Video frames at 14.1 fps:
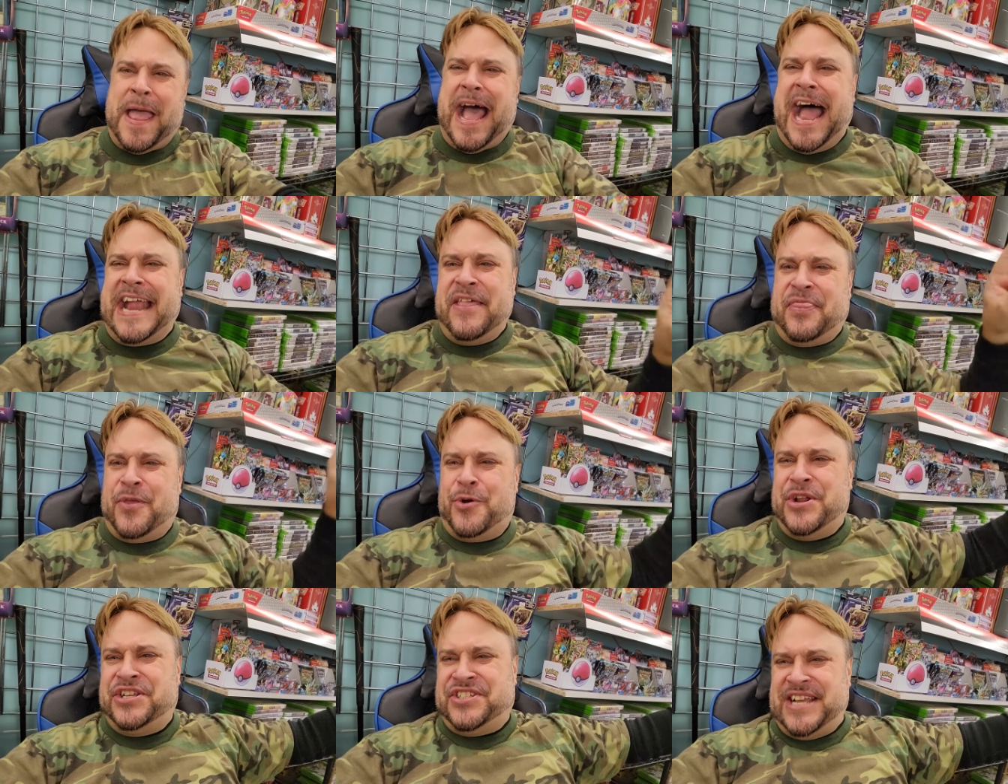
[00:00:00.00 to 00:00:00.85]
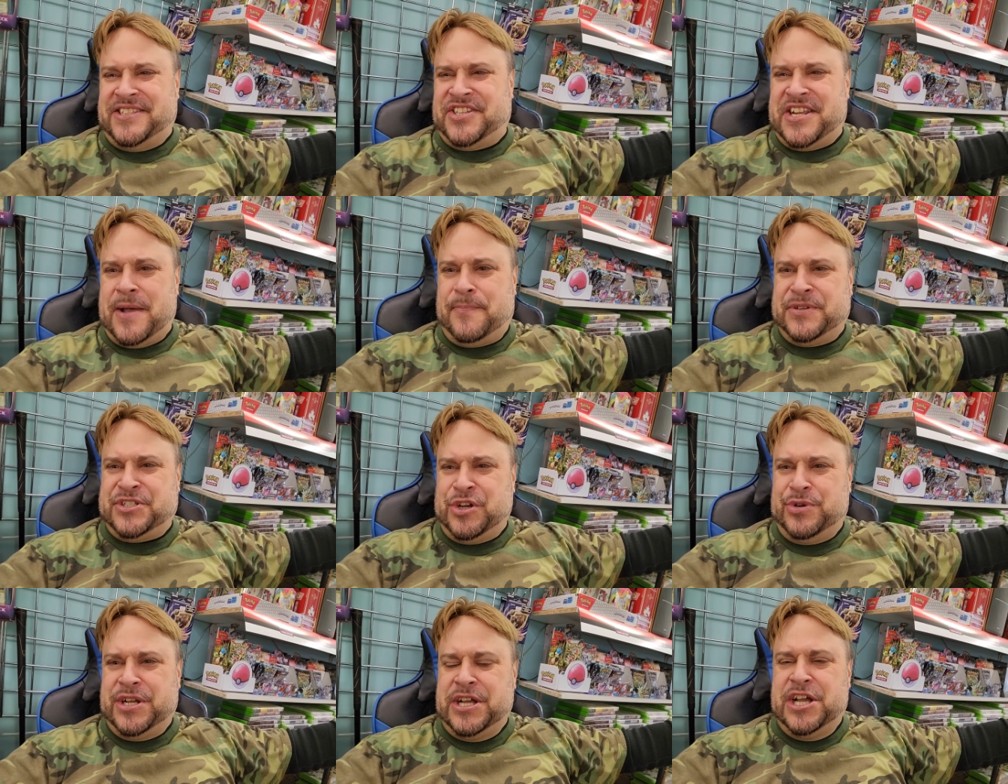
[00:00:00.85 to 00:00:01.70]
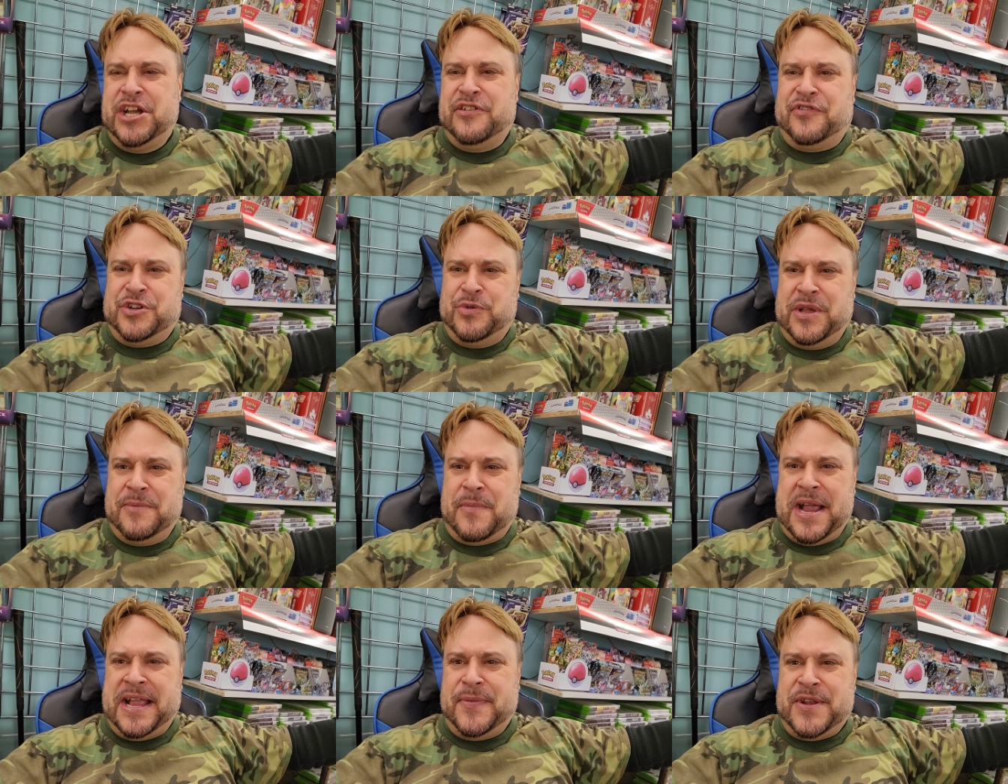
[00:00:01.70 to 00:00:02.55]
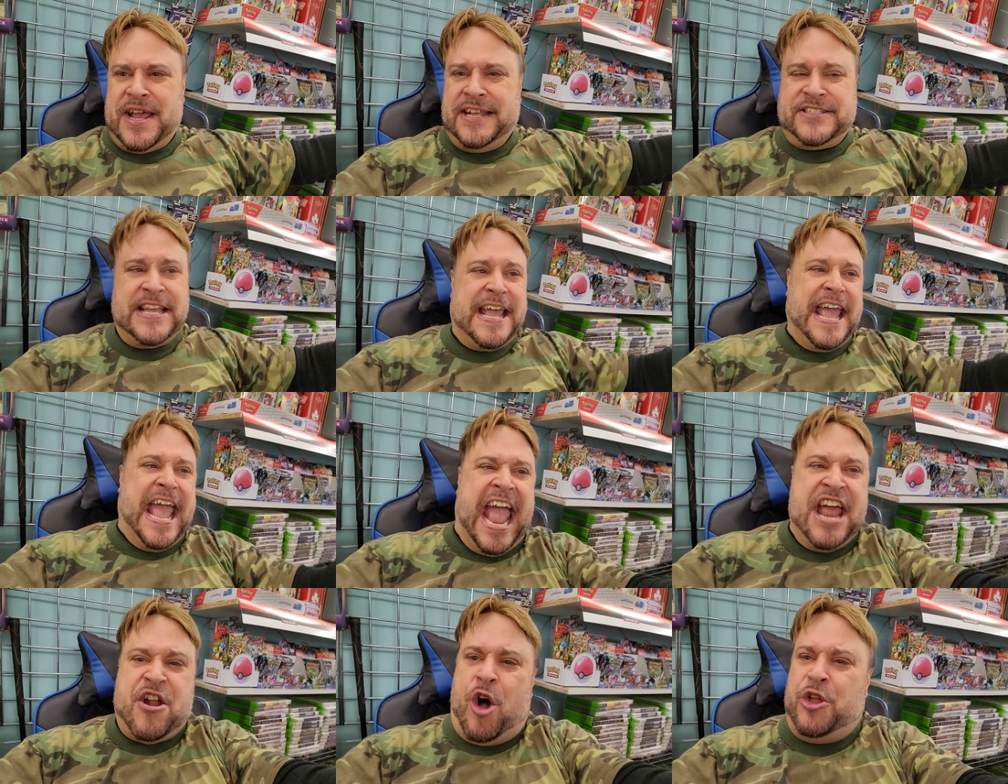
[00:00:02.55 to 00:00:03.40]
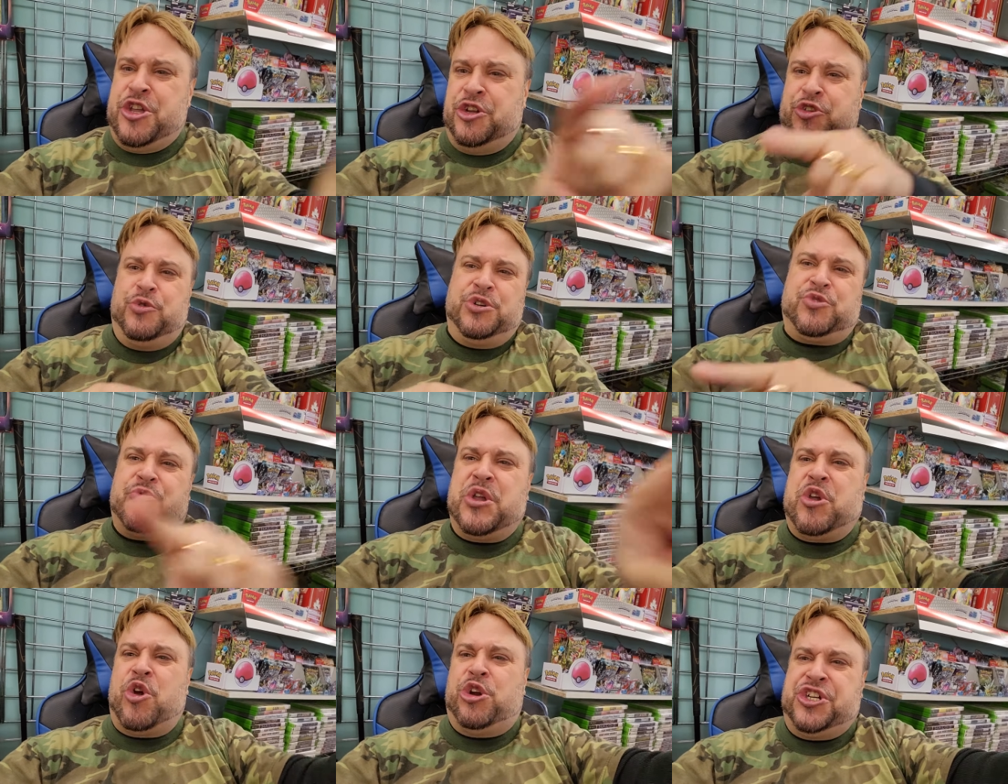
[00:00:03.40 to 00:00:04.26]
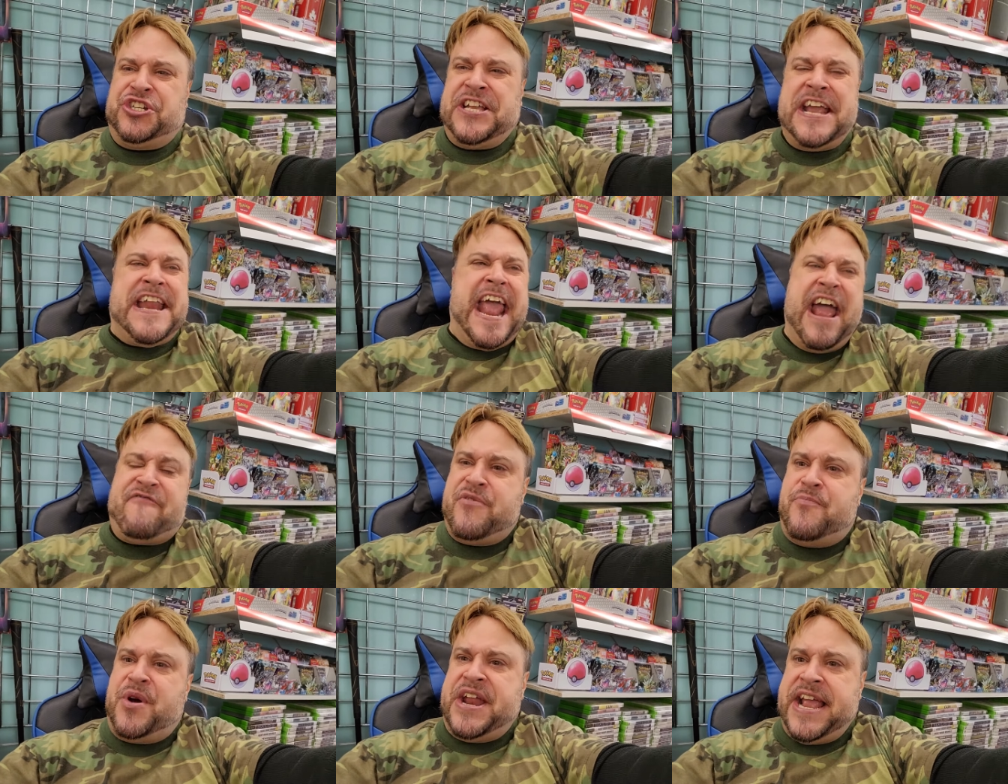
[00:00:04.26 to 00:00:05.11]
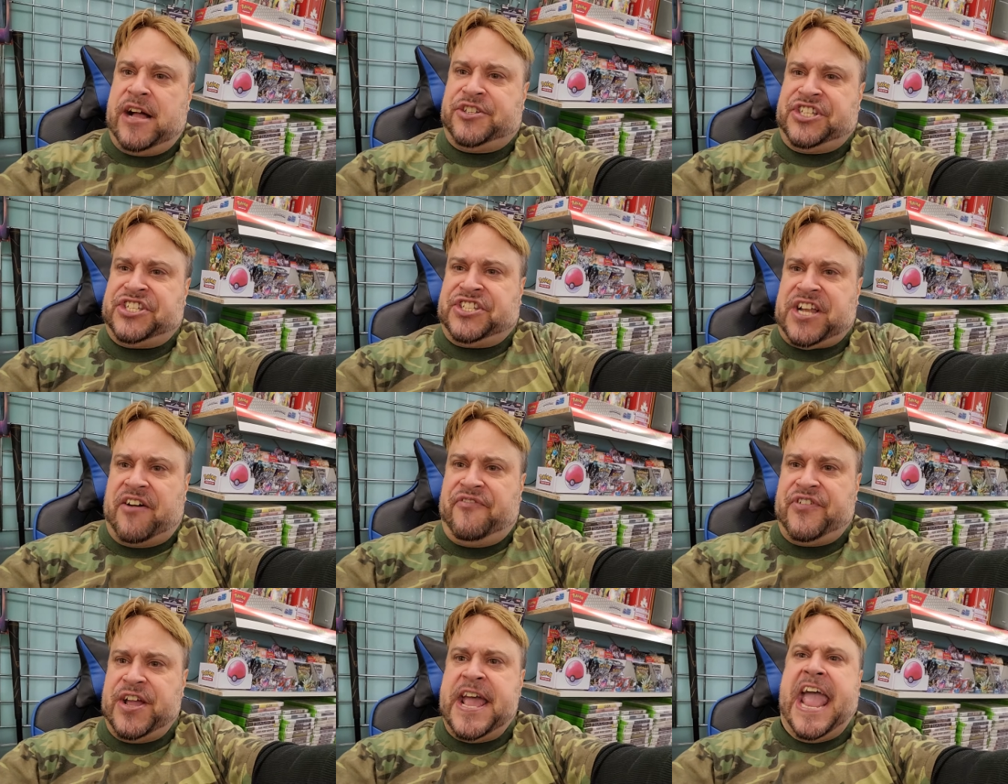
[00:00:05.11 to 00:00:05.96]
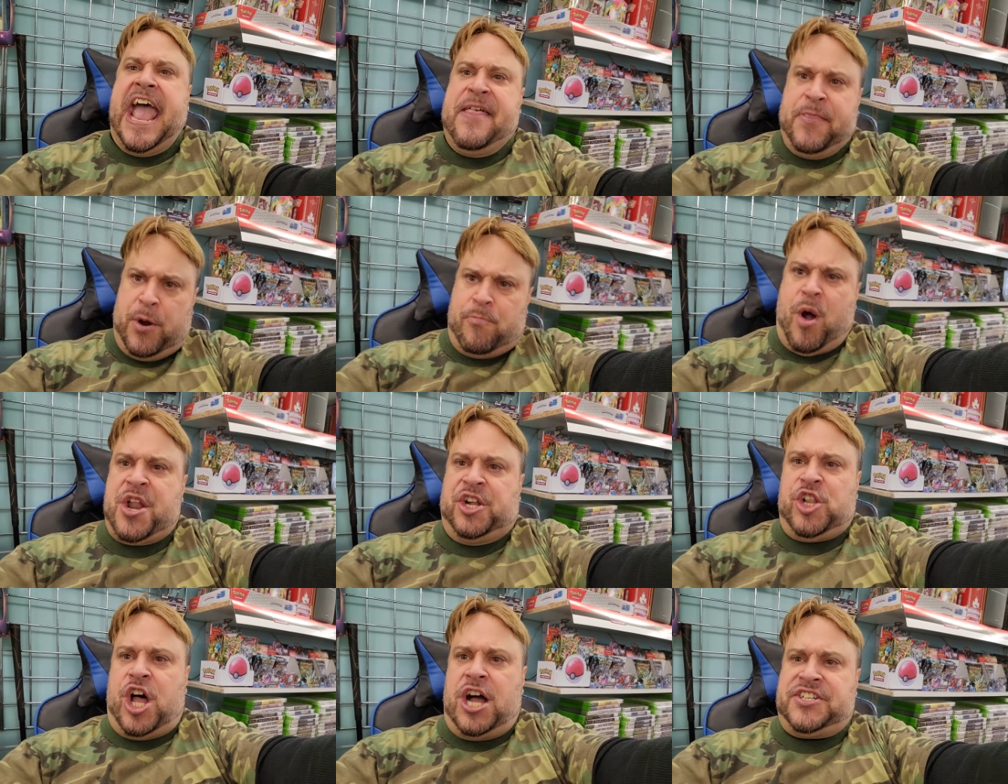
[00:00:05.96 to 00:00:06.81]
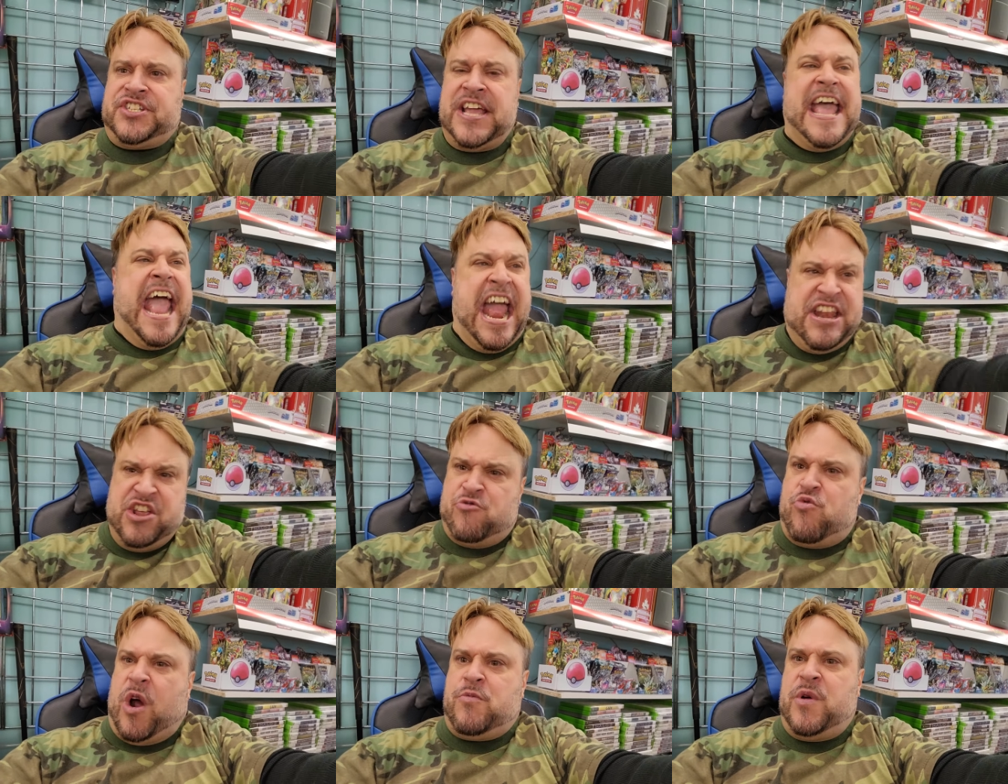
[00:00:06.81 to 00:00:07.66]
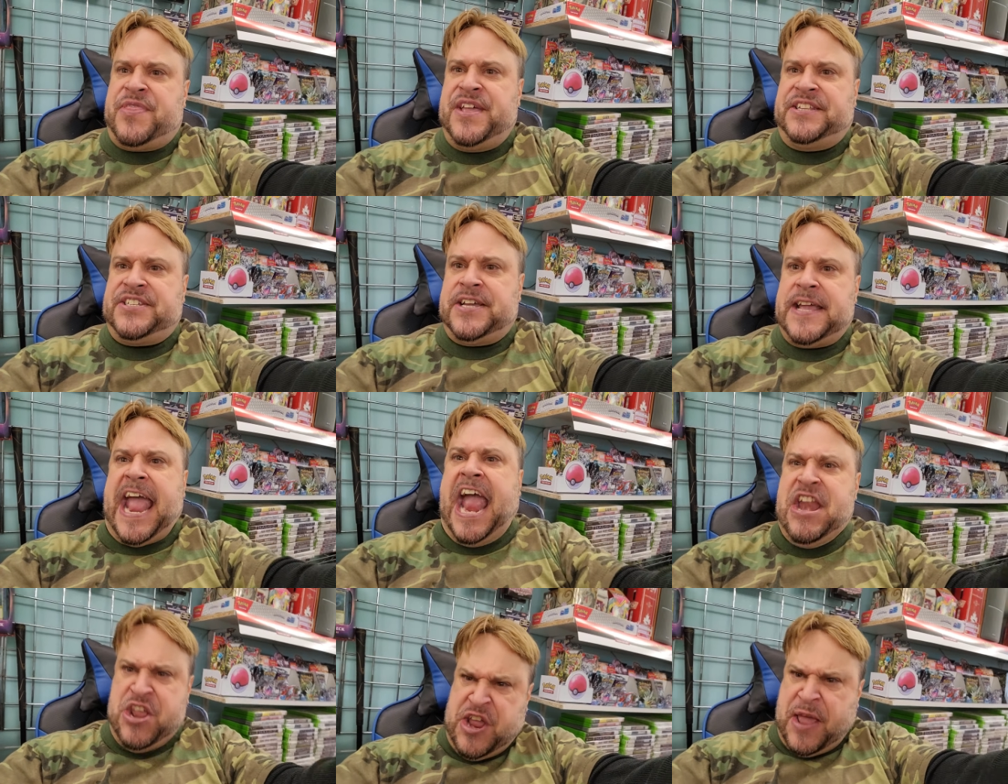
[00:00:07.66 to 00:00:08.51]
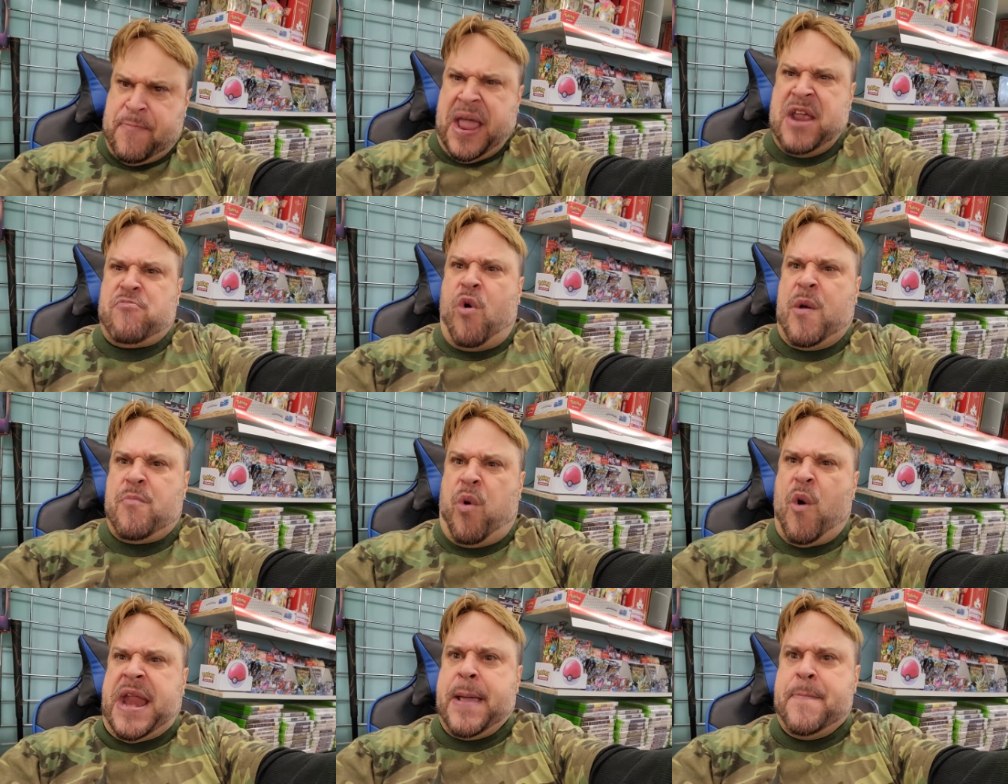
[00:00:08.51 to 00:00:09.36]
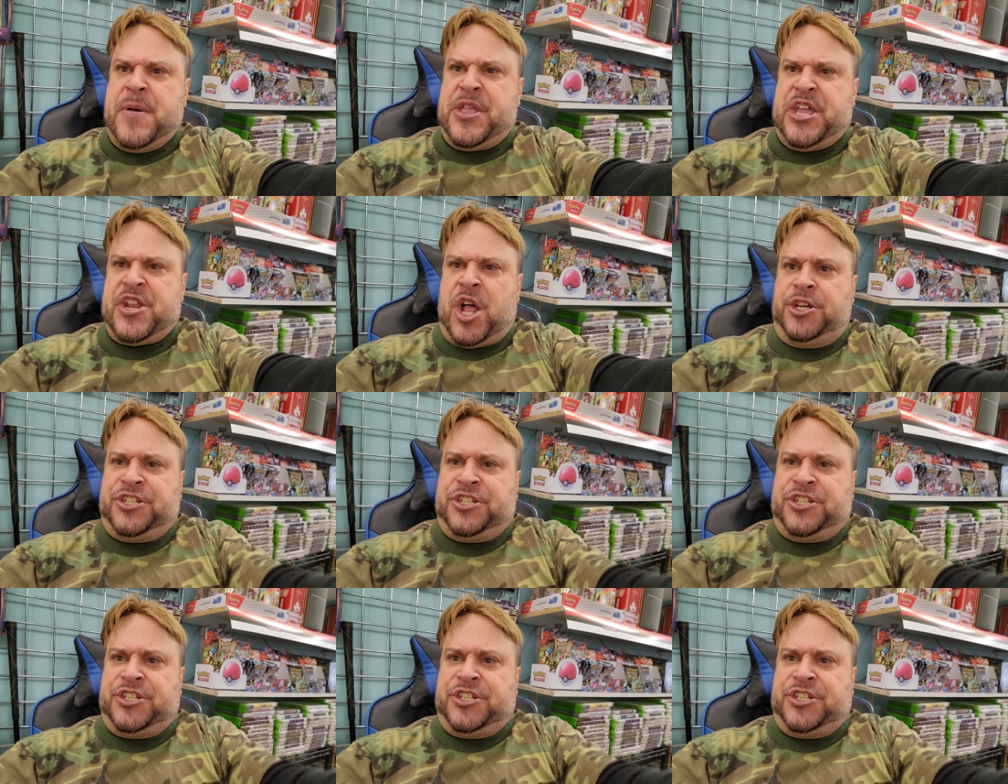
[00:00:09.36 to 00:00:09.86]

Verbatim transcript: I get 30 cents an episode for doing Mike of the Nights, and all you do is regurgitate everybody else's stuff and their monologues, and you run with it, and you get paid $1.8 million.